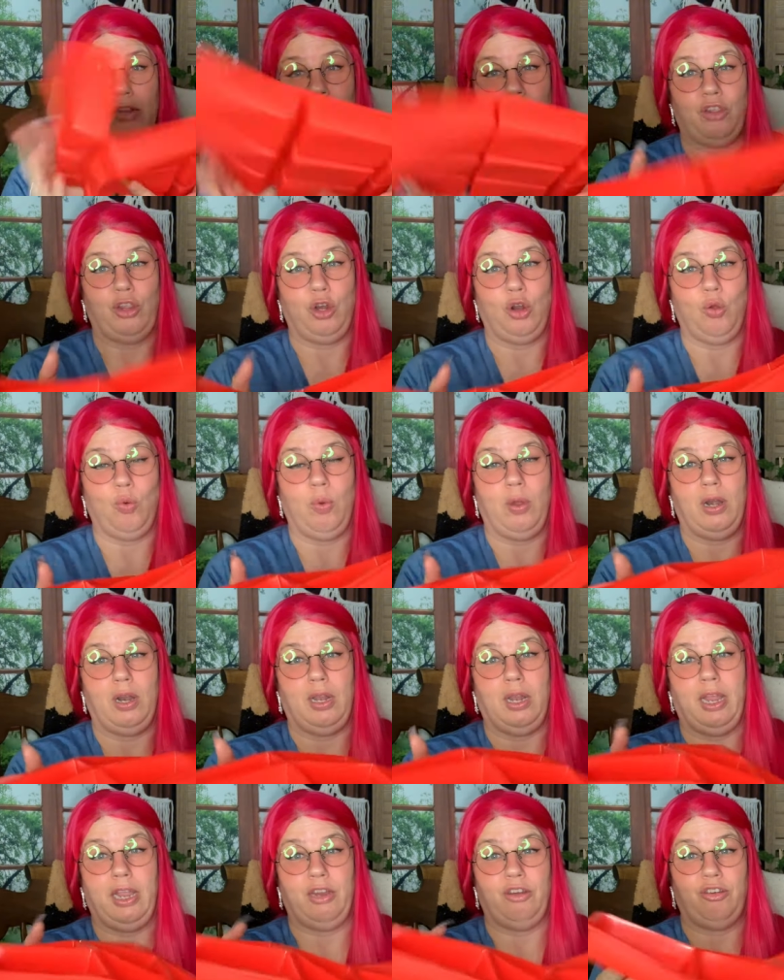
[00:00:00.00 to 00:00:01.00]
So you don't want to
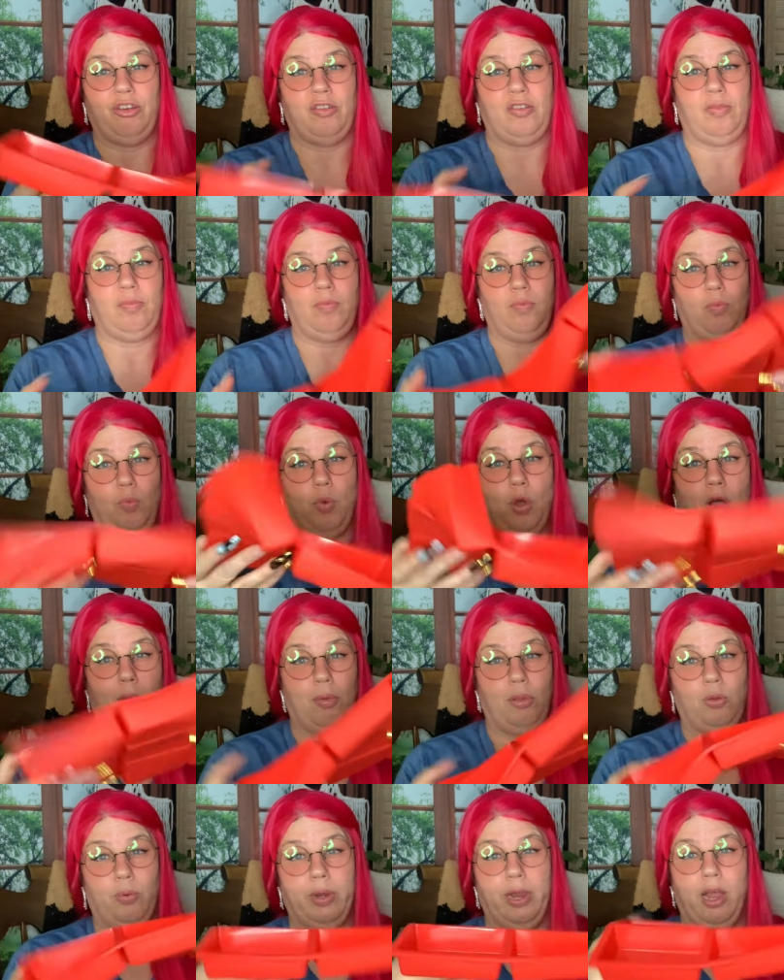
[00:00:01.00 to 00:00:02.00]
like just
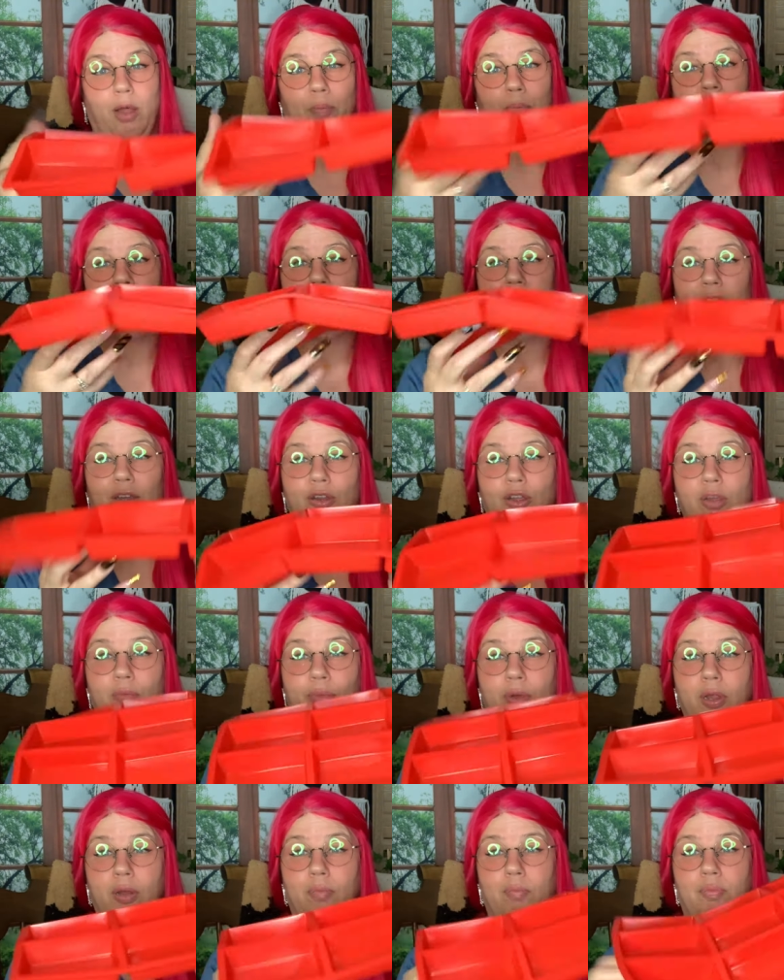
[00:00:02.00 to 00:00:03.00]
wobble around, but you can
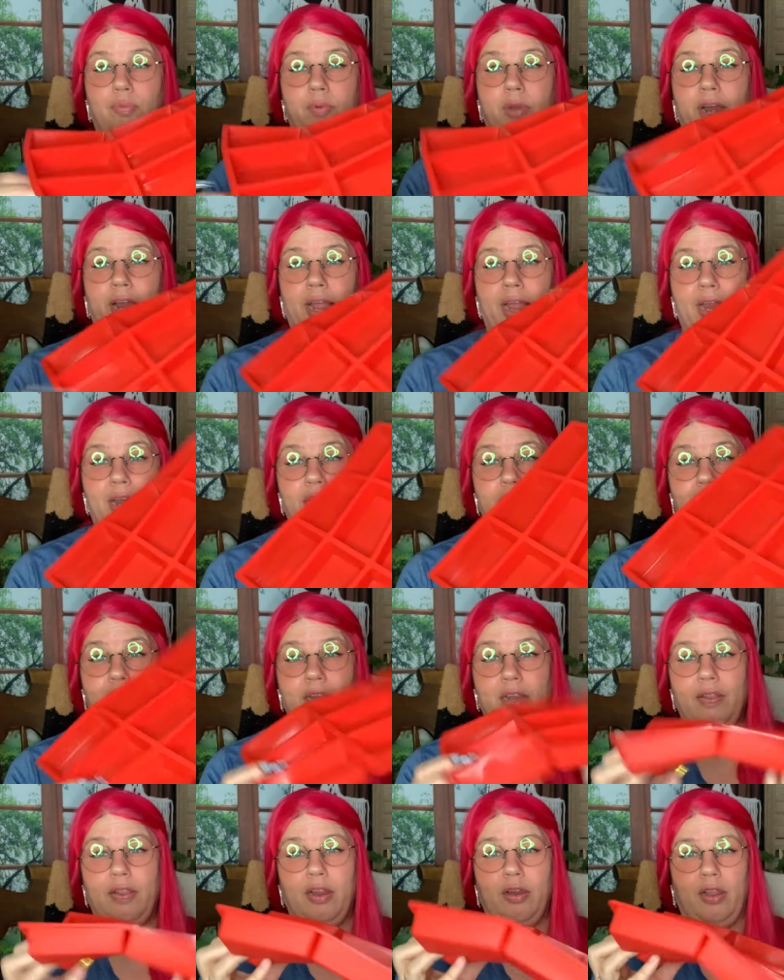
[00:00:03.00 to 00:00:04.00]
put bread
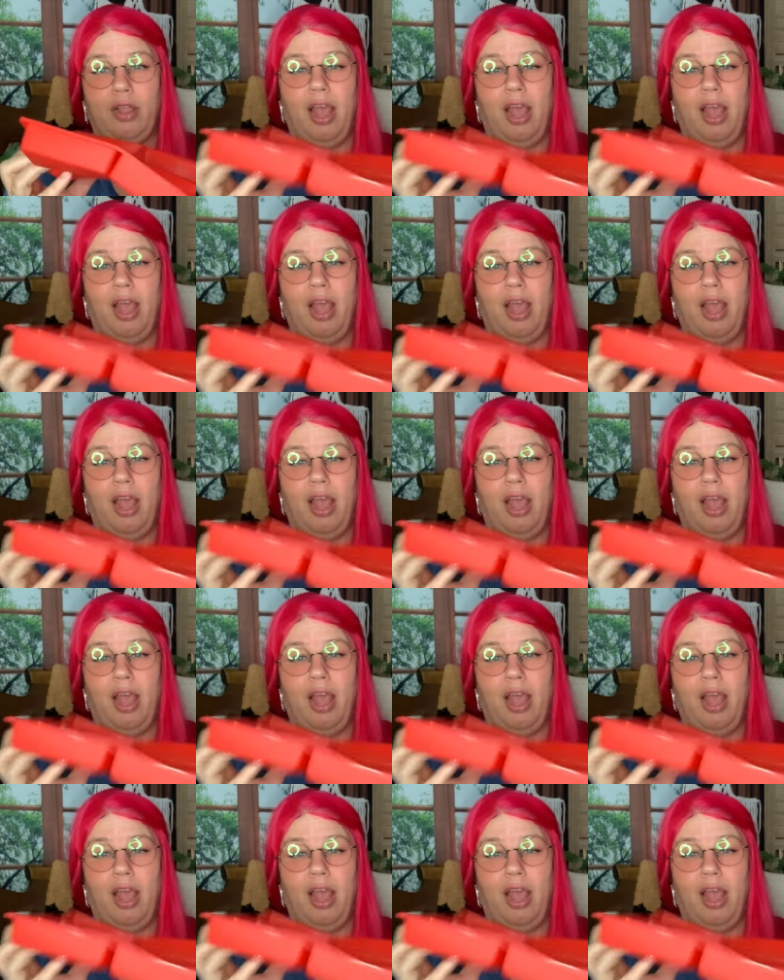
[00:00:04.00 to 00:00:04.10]
in there.